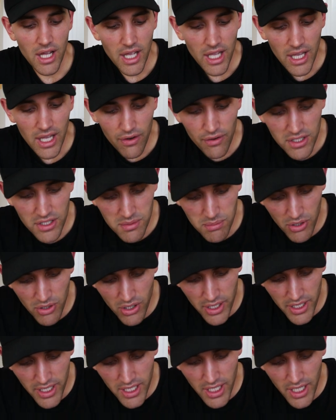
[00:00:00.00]
Here is
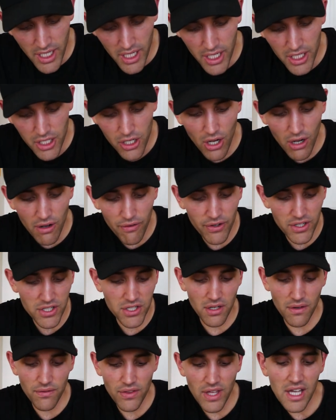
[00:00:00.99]
my
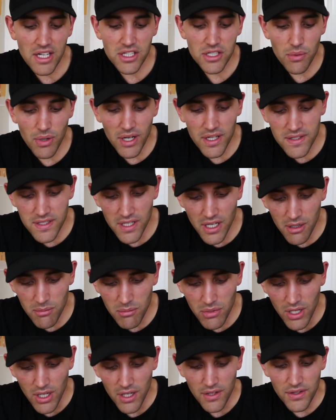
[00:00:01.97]
coefficient of the x squared
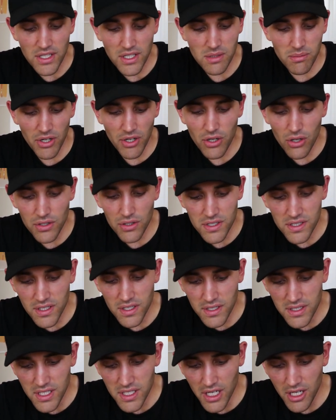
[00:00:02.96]
term. This is my
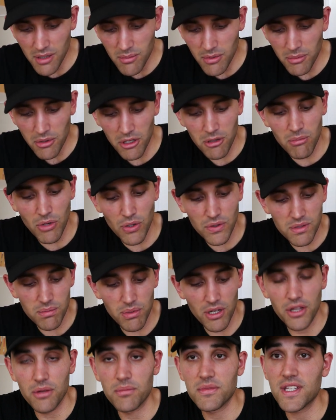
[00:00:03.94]
constant term. I'm going to
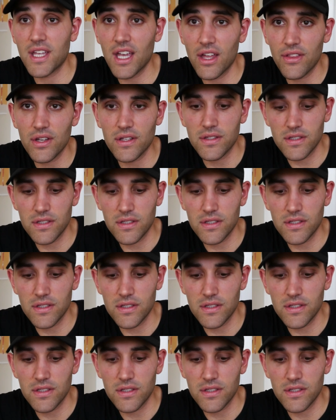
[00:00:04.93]
multiply them together.